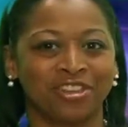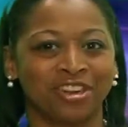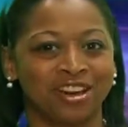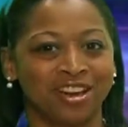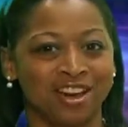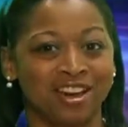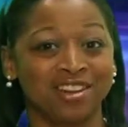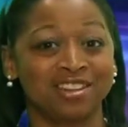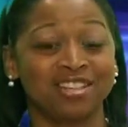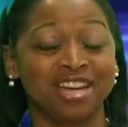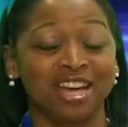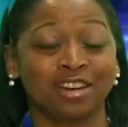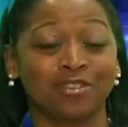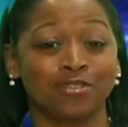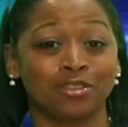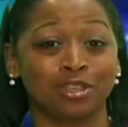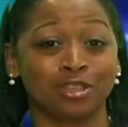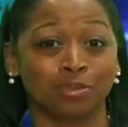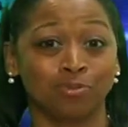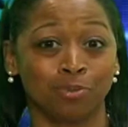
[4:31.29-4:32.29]
contact for
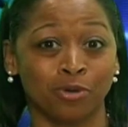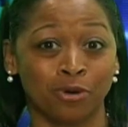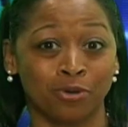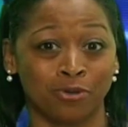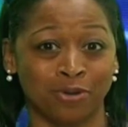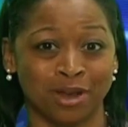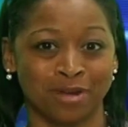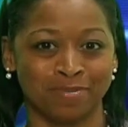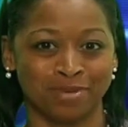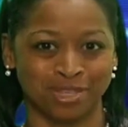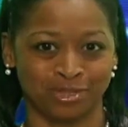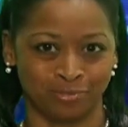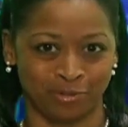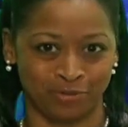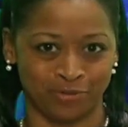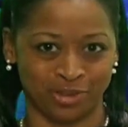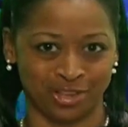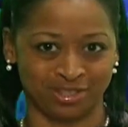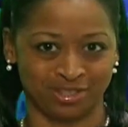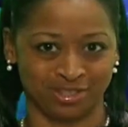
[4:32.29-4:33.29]
this program is
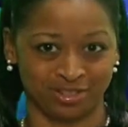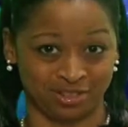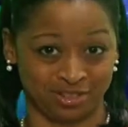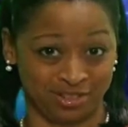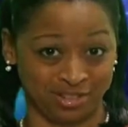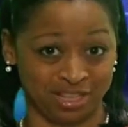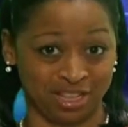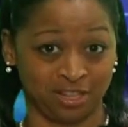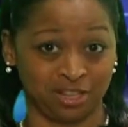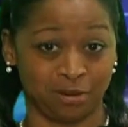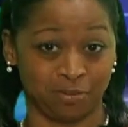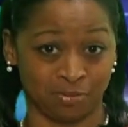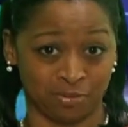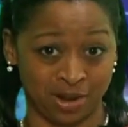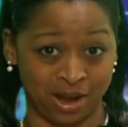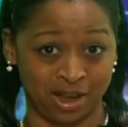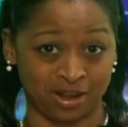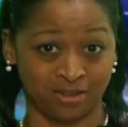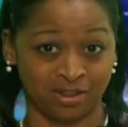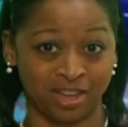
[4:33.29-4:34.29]
Professor Cecilia
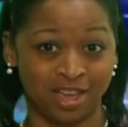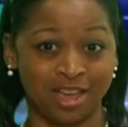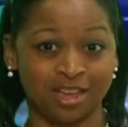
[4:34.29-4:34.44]
Brown.